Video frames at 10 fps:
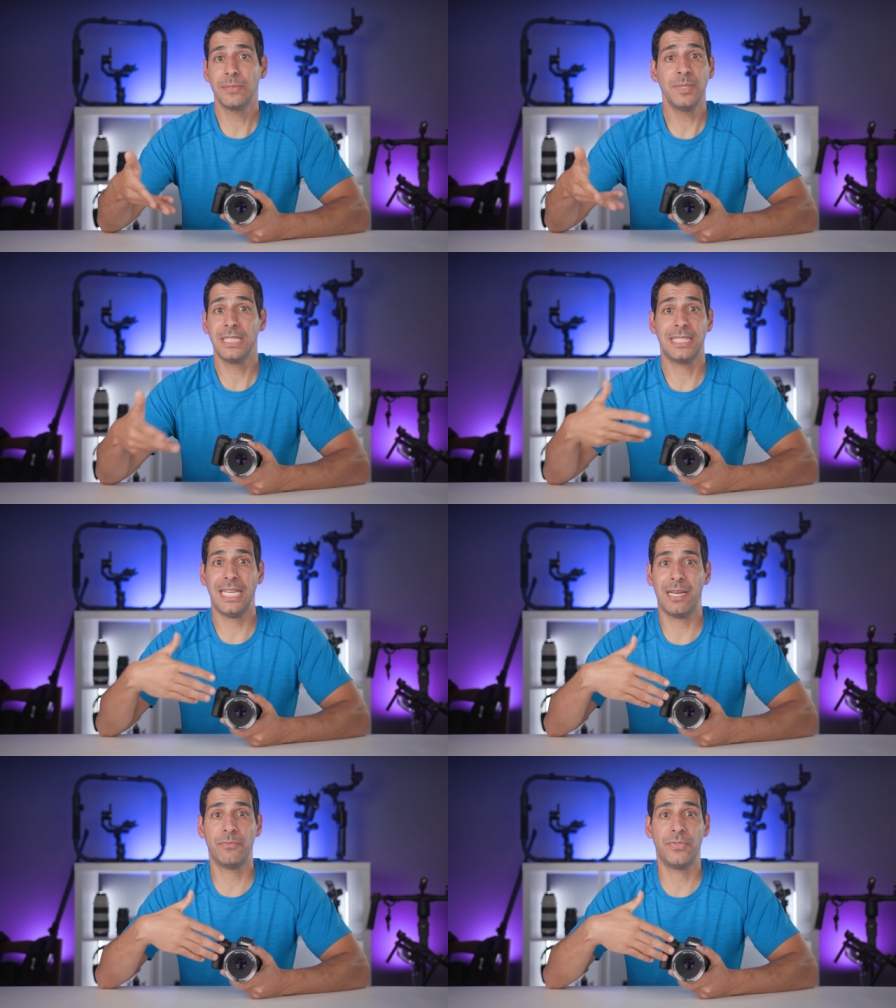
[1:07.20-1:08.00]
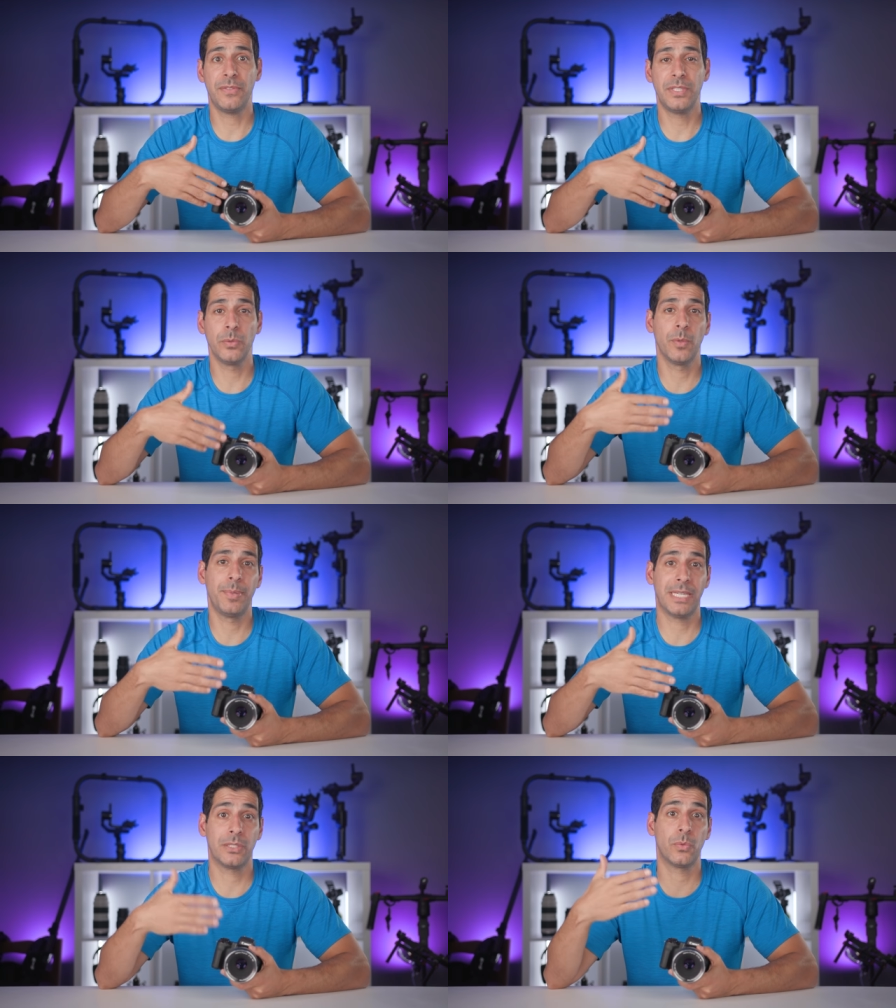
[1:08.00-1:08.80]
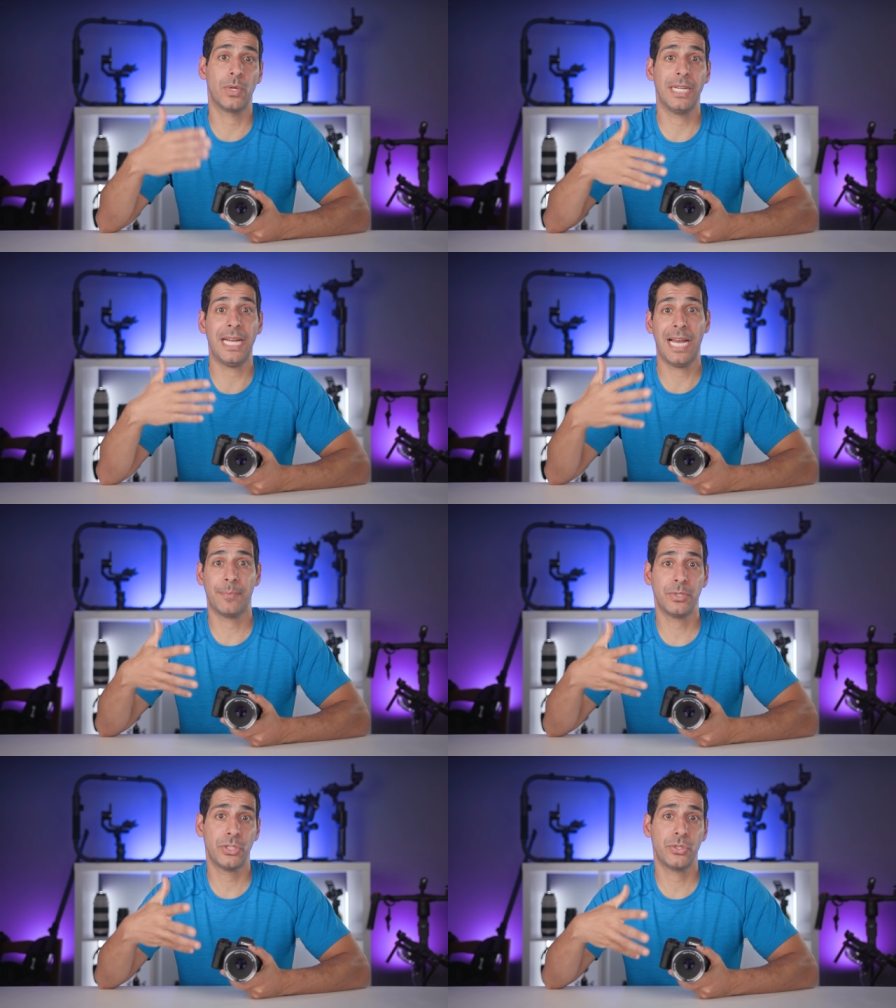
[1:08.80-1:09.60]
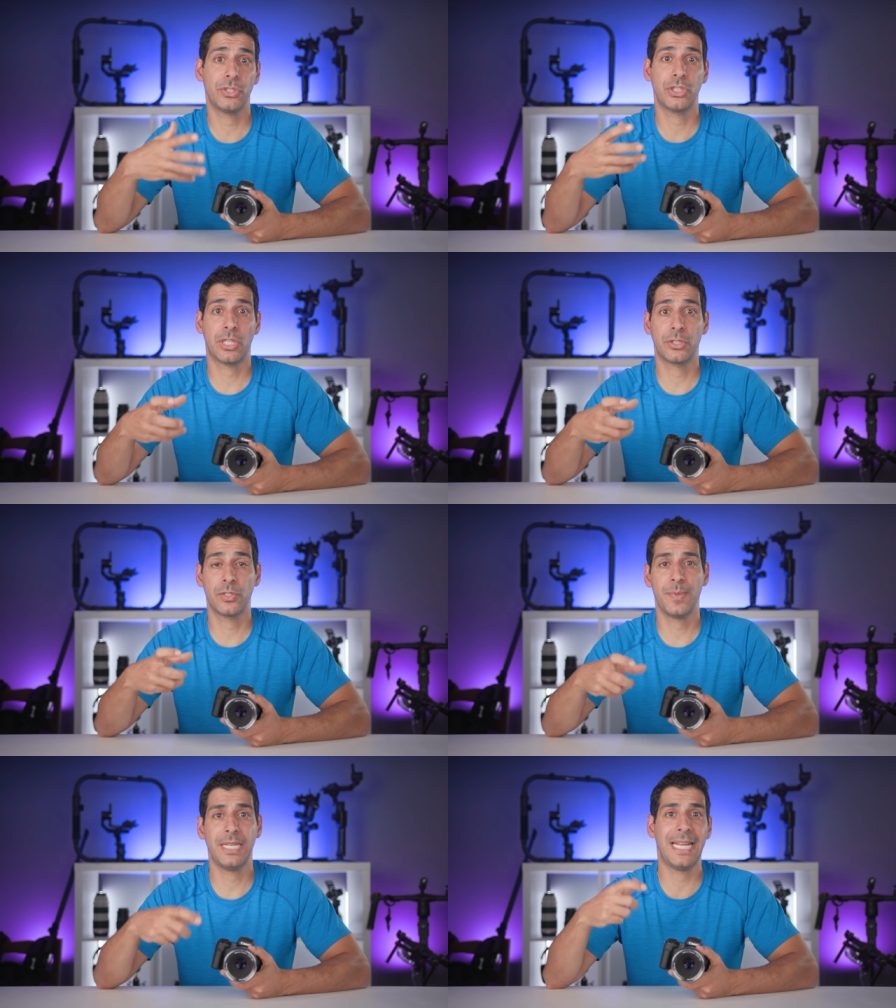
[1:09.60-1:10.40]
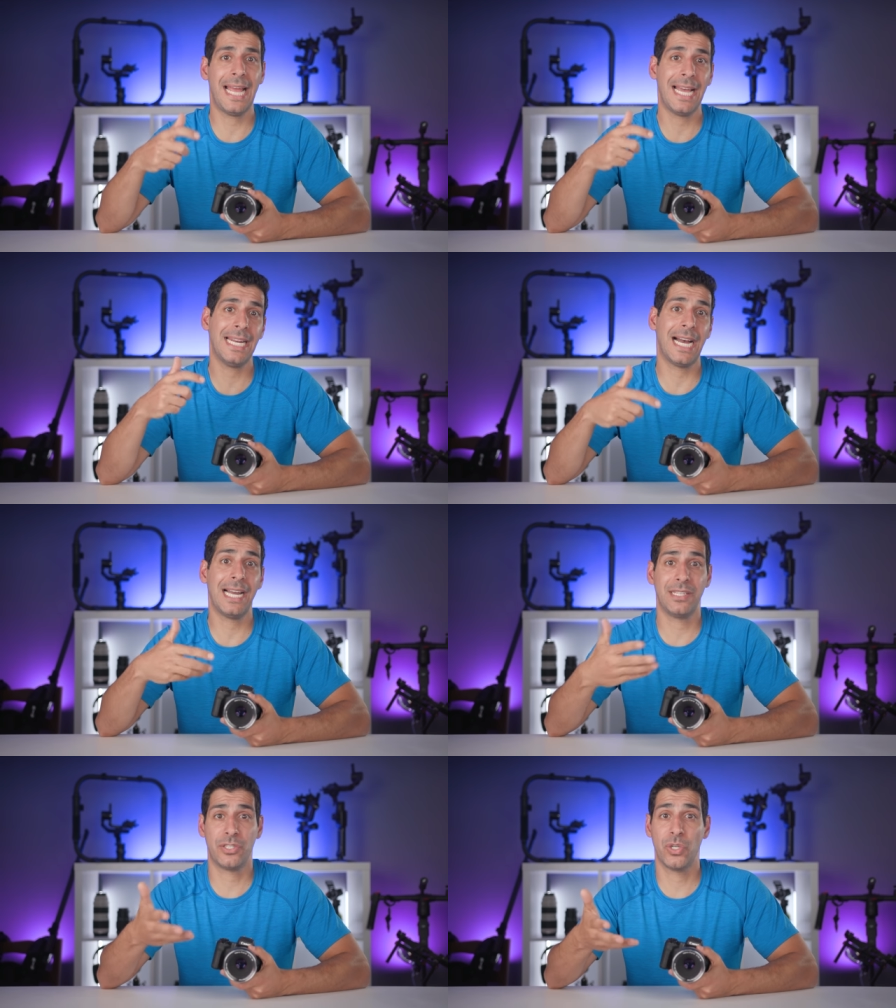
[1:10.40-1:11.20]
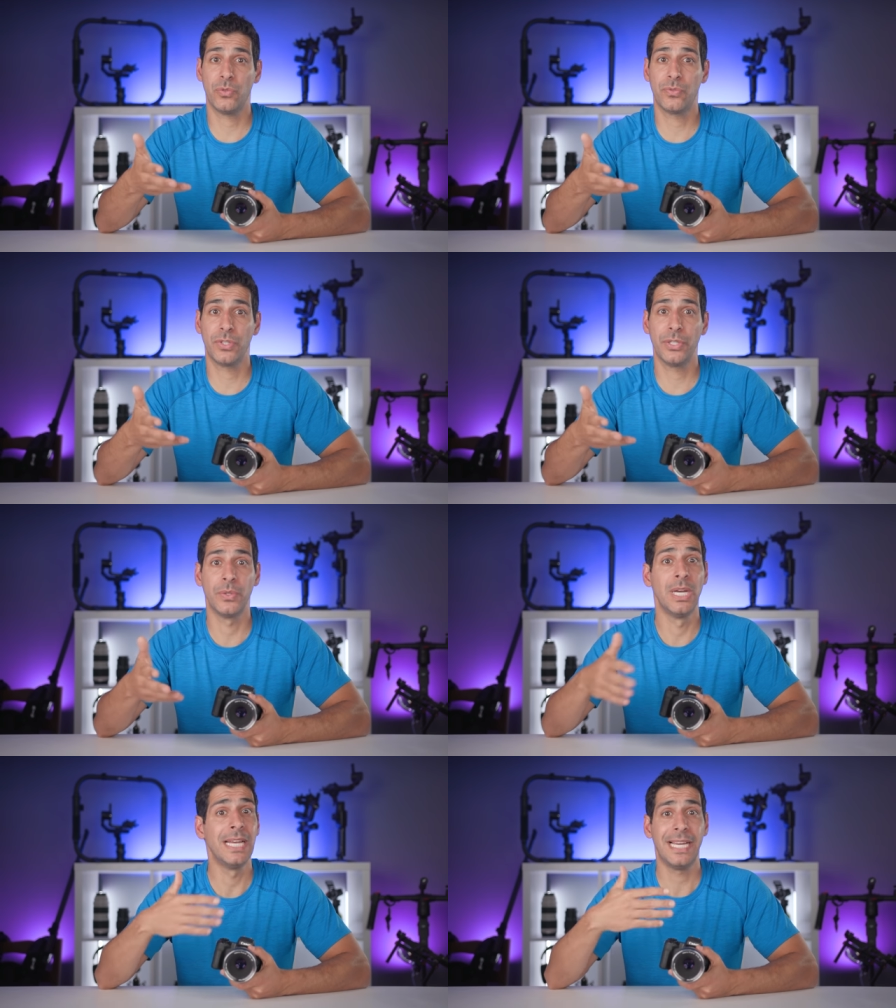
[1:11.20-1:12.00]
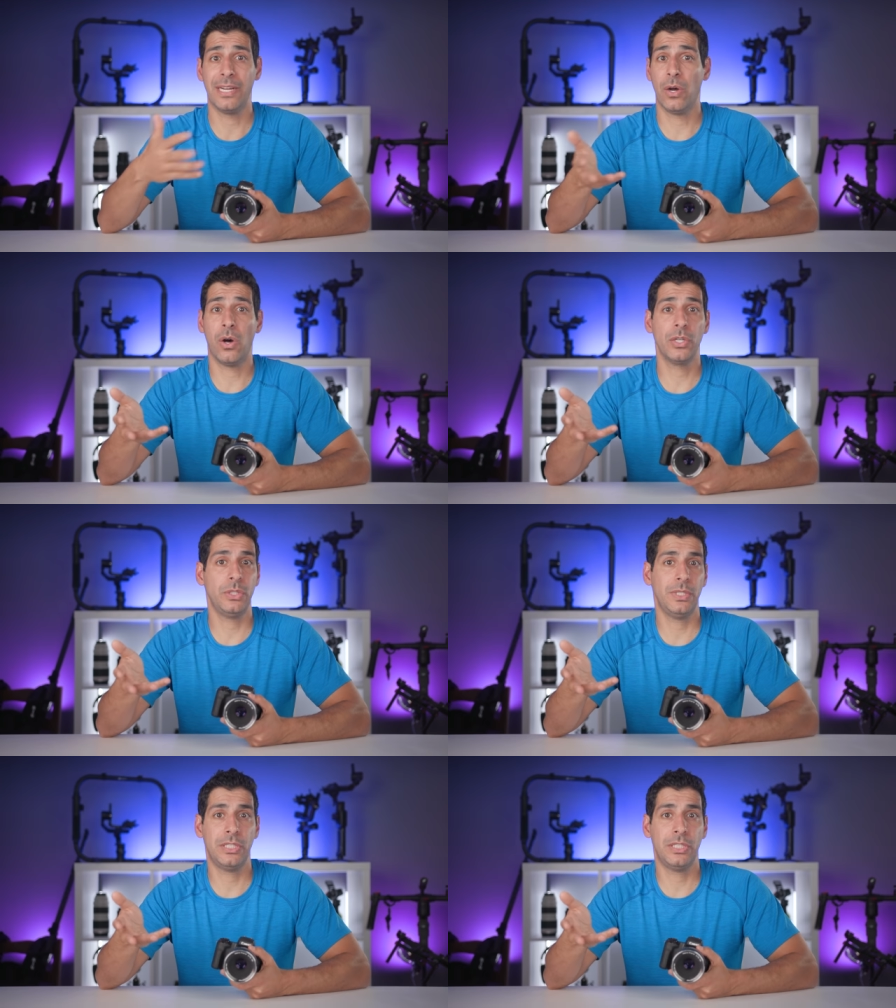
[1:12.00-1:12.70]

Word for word: This means that the M50 will pick the right aperture, shutter speed, and ISO for you, and all you